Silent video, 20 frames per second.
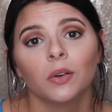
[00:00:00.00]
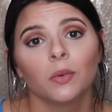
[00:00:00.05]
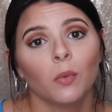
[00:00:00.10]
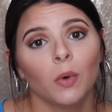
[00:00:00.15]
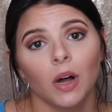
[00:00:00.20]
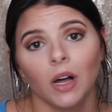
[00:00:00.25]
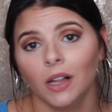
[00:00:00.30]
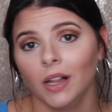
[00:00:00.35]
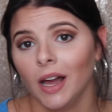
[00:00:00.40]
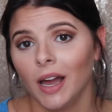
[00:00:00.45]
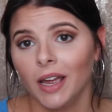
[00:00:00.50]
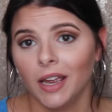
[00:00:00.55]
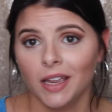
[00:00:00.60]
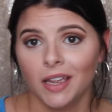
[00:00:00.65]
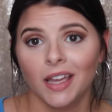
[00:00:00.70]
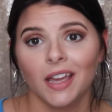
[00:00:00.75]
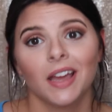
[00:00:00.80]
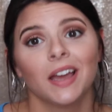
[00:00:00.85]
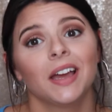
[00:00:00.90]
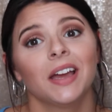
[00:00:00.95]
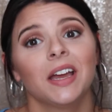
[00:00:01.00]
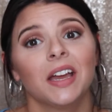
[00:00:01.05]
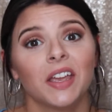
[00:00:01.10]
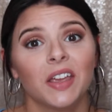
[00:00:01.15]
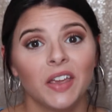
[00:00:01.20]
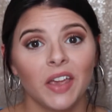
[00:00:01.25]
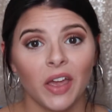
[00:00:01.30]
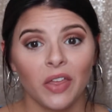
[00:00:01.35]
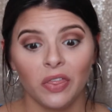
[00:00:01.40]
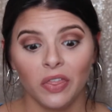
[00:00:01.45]
while I
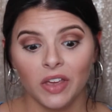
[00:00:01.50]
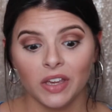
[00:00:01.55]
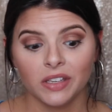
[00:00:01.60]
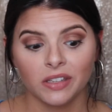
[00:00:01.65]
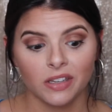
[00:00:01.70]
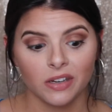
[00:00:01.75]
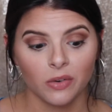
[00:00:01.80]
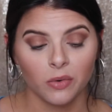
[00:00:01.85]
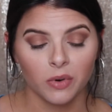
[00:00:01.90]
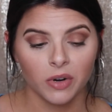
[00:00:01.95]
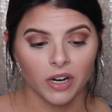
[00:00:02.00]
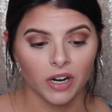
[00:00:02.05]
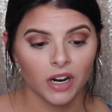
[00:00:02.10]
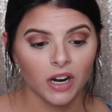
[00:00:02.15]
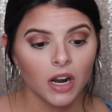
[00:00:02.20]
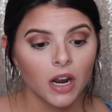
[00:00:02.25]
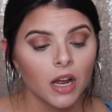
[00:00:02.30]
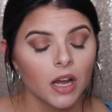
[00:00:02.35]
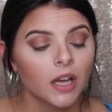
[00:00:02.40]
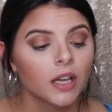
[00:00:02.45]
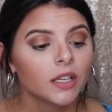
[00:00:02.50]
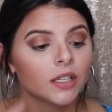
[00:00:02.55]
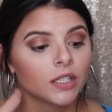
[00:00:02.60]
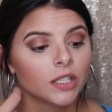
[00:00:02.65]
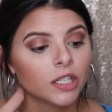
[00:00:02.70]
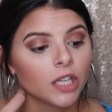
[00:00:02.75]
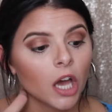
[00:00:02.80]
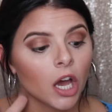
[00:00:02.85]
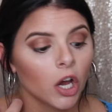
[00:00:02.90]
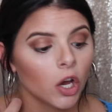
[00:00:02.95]
get things in order.
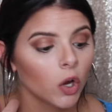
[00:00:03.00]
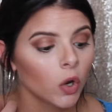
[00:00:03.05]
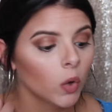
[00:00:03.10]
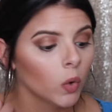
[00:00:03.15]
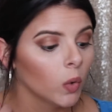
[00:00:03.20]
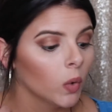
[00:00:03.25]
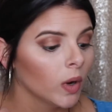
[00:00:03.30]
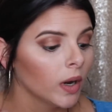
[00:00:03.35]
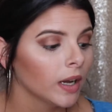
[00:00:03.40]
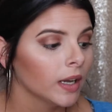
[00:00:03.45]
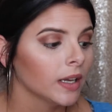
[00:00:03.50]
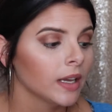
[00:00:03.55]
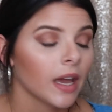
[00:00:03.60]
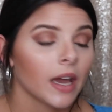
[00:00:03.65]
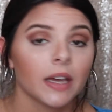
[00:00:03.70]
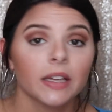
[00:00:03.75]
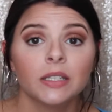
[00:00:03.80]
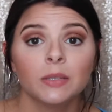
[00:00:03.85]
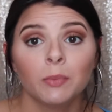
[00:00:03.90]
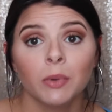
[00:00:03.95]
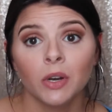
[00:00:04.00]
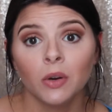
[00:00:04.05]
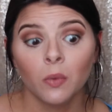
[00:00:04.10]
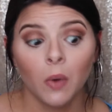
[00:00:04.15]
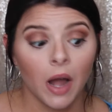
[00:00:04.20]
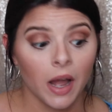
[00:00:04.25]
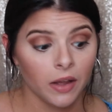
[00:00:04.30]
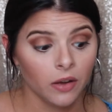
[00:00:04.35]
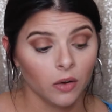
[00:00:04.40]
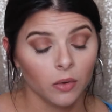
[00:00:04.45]
So yeah, it's been a
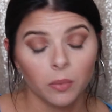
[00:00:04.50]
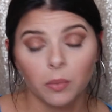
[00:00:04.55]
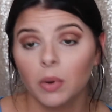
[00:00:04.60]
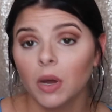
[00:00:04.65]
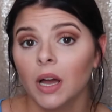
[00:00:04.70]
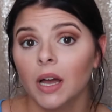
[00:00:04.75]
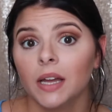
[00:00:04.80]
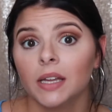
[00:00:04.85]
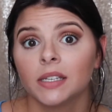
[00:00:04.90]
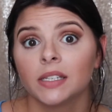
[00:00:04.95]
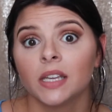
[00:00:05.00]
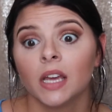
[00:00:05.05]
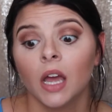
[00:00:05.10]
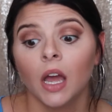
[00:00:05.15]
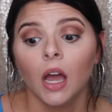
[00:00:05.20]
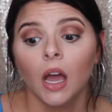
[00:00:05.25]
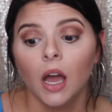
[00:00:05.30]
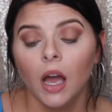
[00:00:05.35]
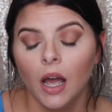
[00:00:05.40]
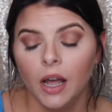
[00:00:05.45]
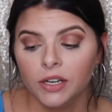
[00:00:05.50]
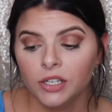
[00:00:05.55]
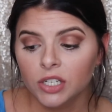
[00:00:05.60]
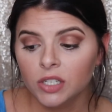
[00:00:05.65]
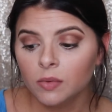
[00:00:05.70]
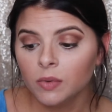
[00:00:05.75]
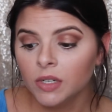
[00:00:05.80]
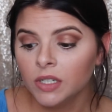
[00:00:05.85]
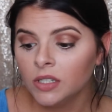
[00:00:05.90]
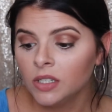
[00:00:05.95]
while, but I
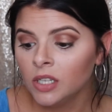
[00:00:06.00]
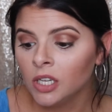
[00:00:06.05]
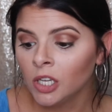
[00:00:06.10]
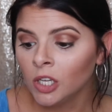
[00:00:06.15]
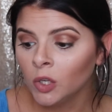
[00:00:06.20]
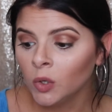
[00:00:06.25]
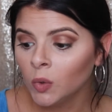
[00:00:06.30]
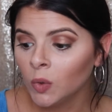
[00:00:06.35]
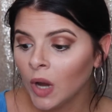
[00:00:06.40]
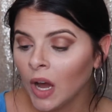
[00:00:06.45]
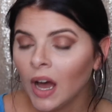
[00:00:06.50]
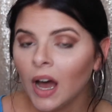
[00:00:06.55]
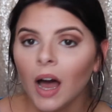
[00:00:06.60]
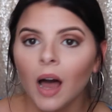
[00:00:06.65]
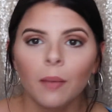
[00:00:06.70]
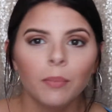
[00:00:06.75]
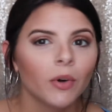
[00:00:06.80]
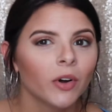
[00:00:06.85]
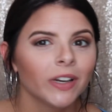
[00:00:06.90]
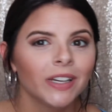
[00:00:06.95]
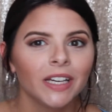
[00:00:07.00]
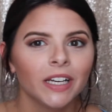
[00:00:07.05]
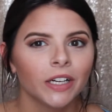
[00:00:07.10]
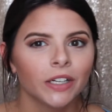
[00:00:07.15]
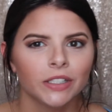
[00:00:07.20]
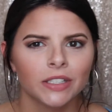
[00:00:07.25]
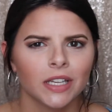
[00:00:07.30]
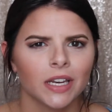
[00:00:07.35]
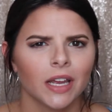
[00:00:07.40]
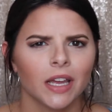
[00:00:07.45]
just wanted to hop on
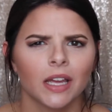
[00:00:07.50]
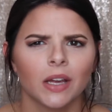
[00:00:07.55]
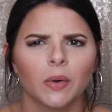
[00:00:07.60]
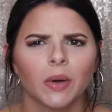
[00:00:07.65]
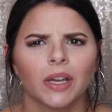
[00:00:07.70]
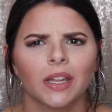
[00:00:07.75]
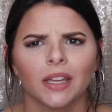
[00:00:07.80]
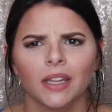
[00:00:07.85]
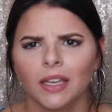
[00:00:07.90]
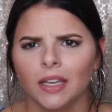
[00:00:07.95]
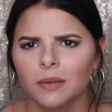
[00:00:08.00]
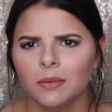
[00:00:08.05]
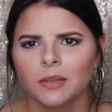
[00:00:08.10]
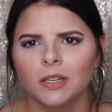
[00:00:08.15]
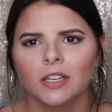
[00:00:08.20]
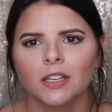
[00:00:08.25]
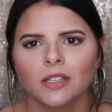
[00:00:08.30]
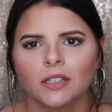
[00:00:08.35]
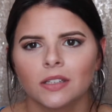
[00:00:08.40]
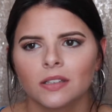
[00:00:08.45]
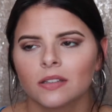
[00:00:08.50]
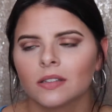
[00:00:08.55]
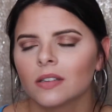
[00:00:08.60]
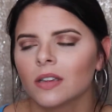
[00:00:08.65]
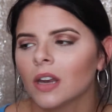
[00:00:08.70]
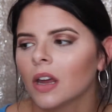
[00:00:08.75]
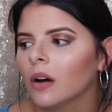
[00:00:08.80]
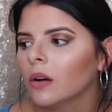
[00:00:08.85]
here today quickly because,